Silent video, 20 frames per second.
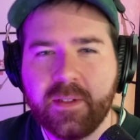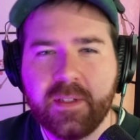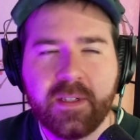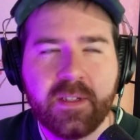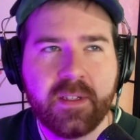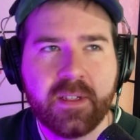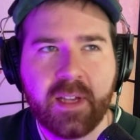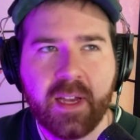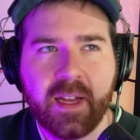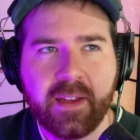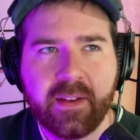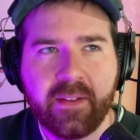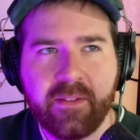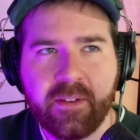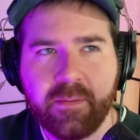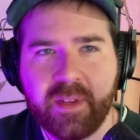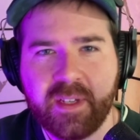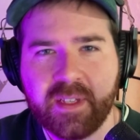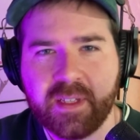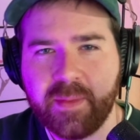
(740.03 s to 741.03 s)
This is kind of
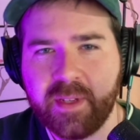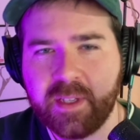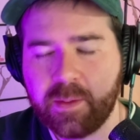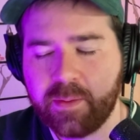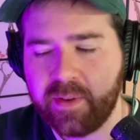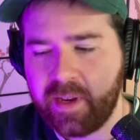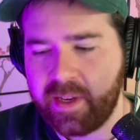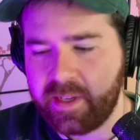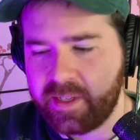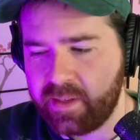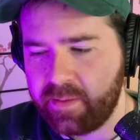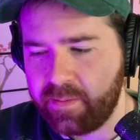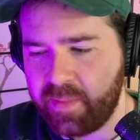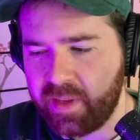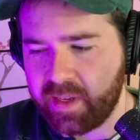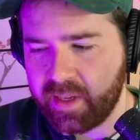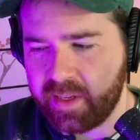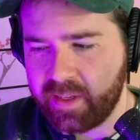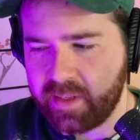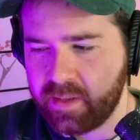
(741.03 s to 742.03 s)
giving me some inspiration,
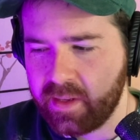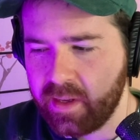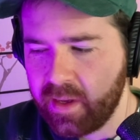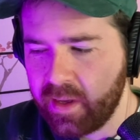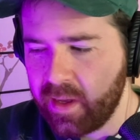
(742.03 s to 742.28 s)
because